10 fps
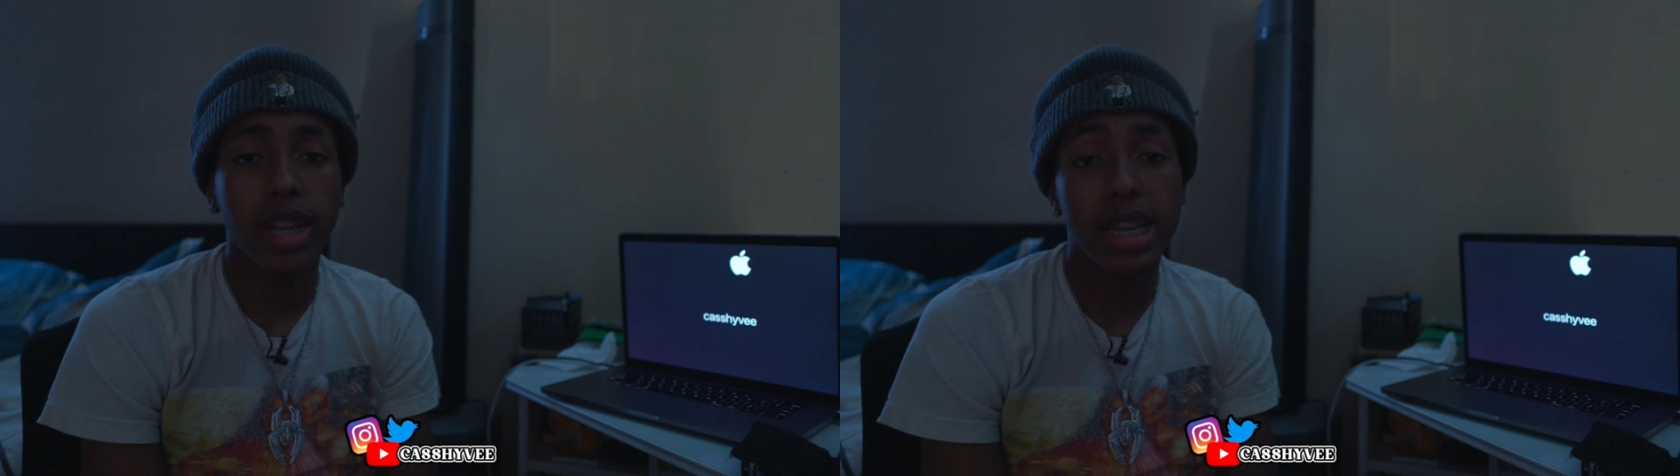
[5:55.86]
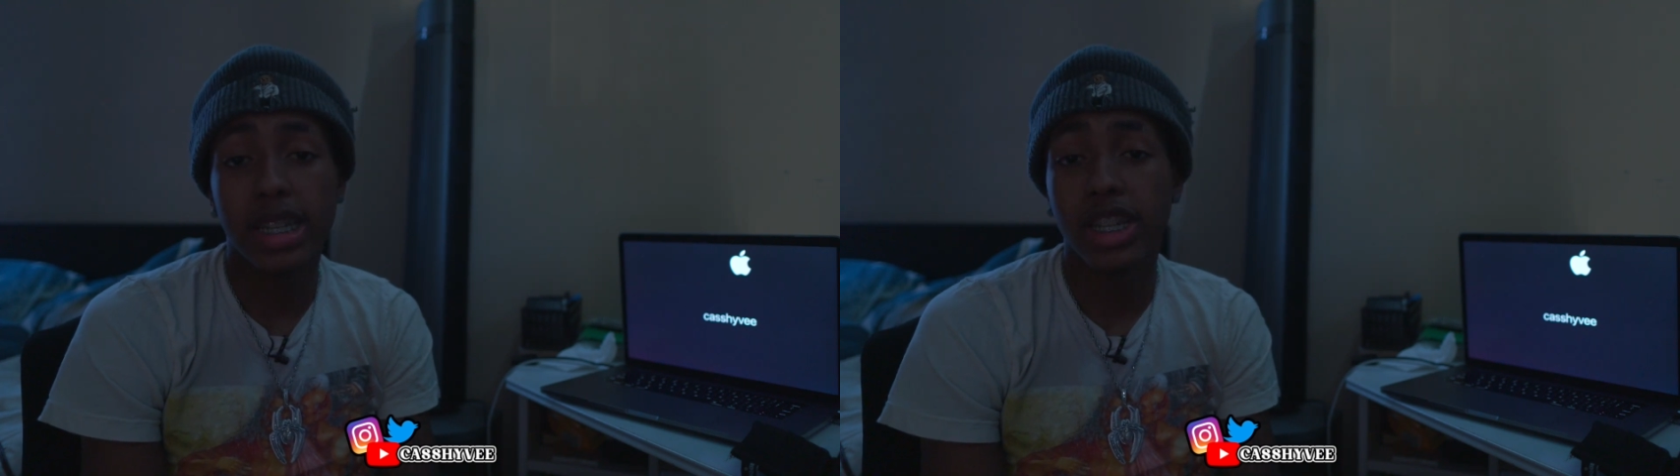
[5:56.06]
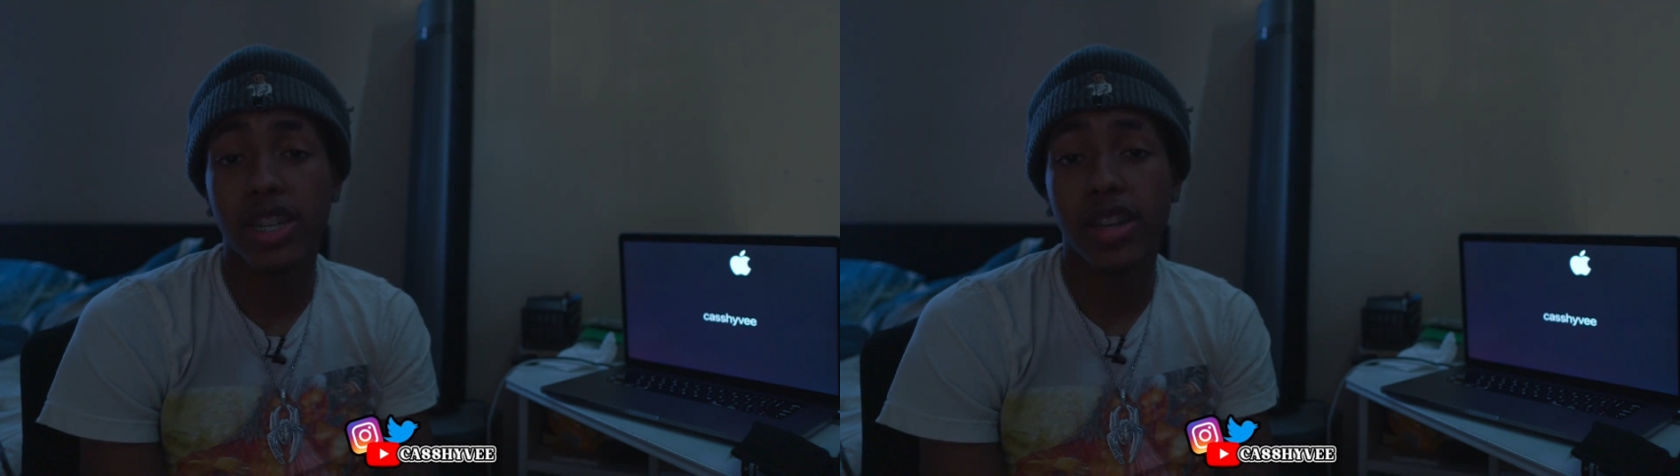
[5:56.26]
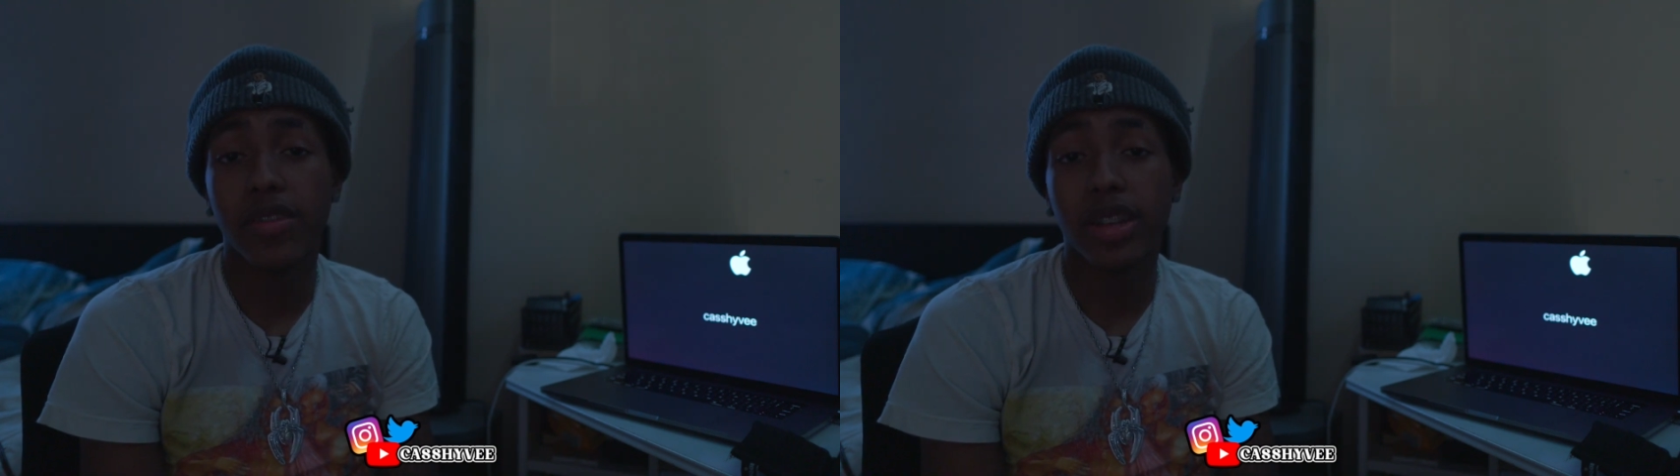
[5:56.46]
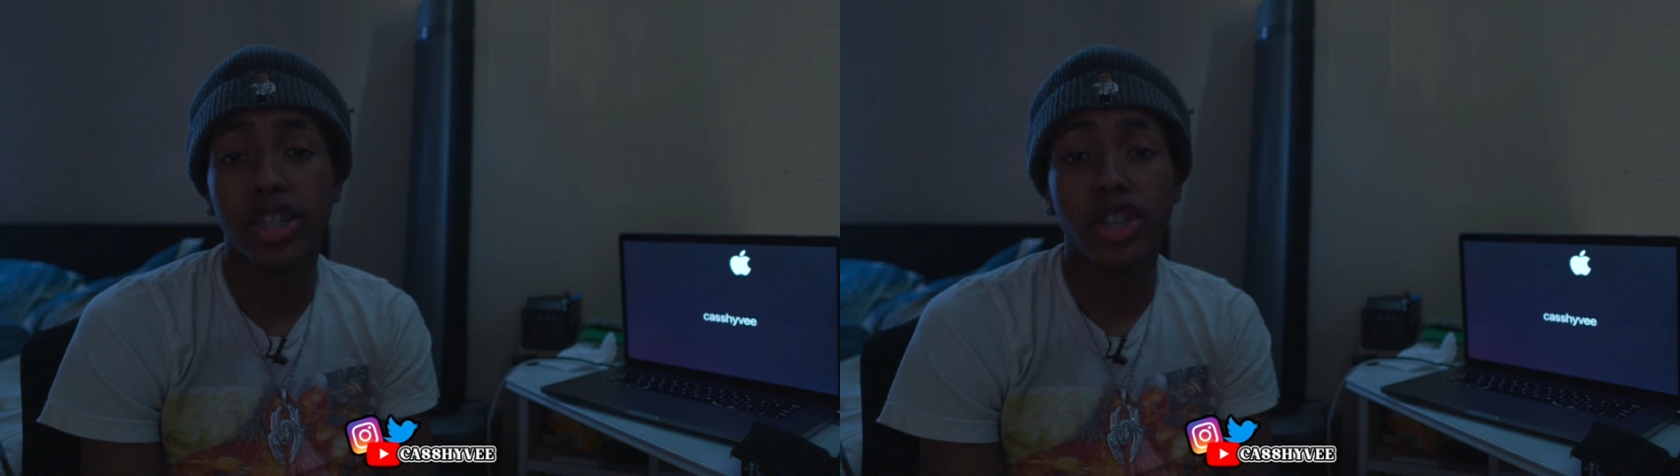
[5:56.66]
it shouldn't
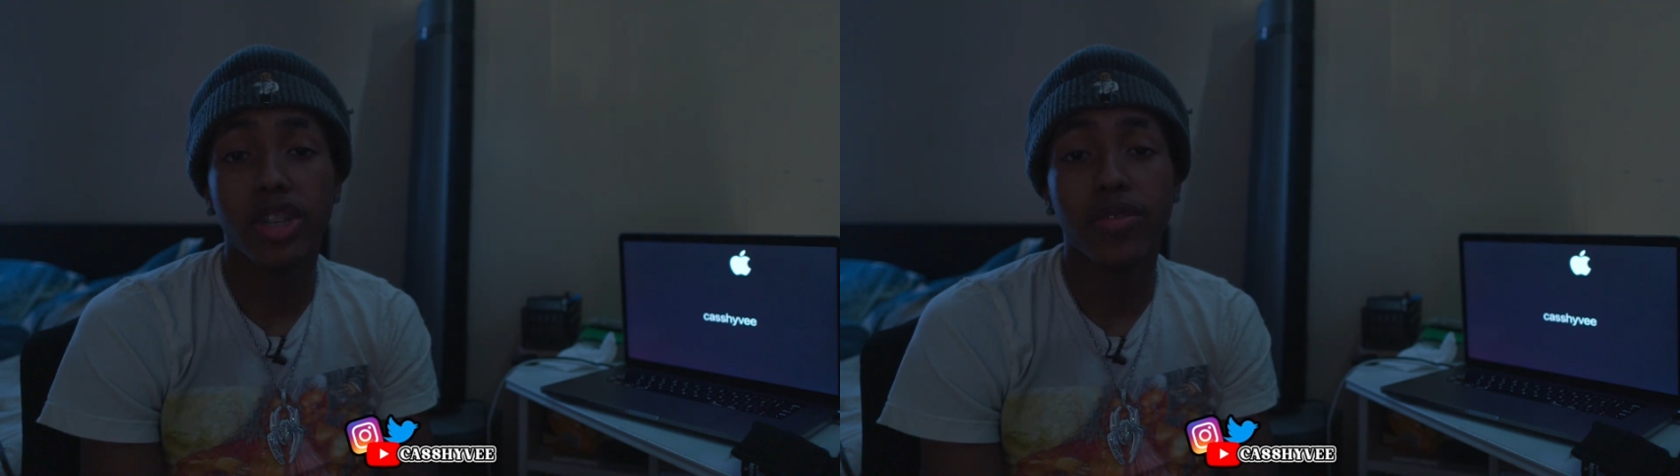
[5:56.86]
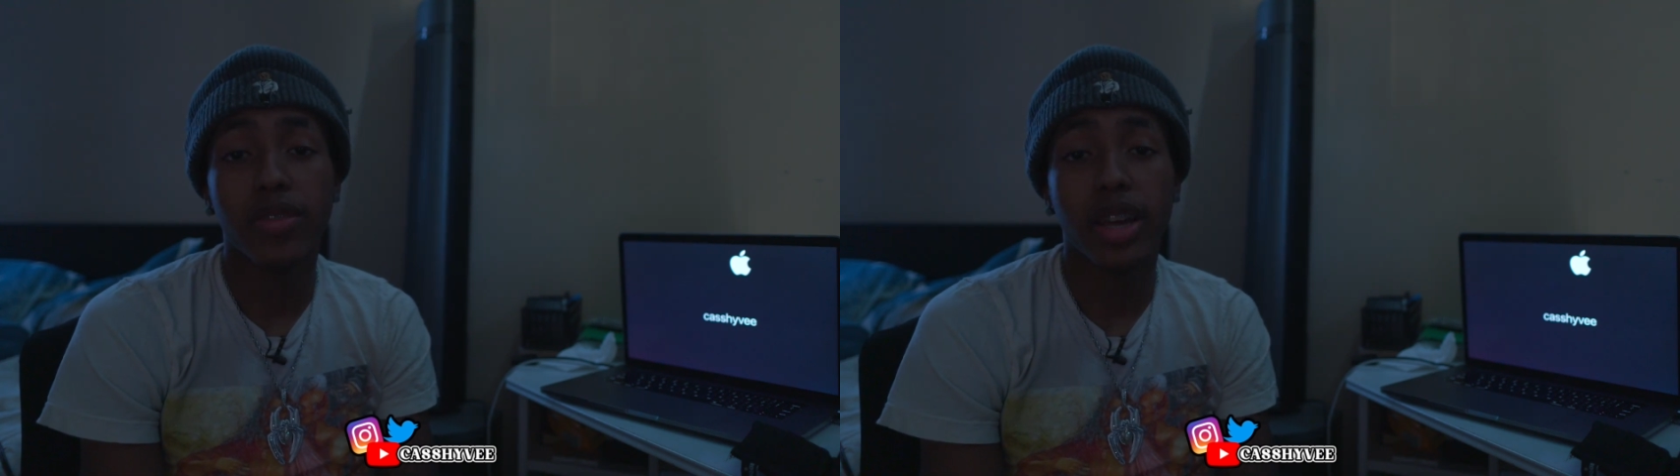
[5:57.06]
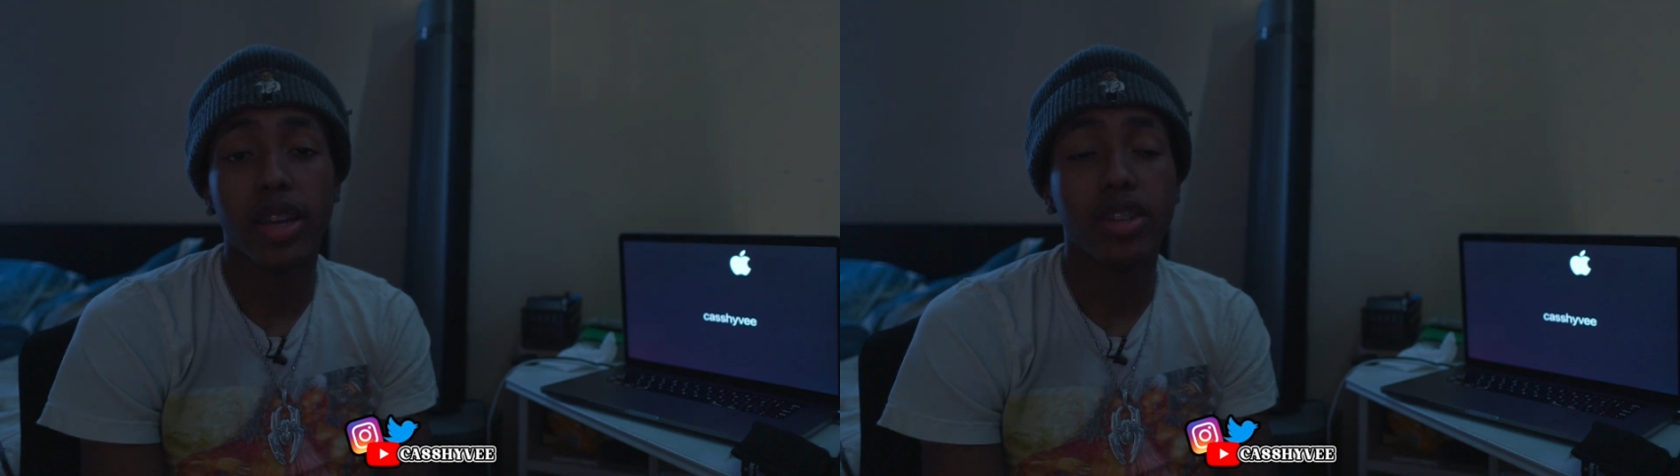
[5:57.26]
even, like,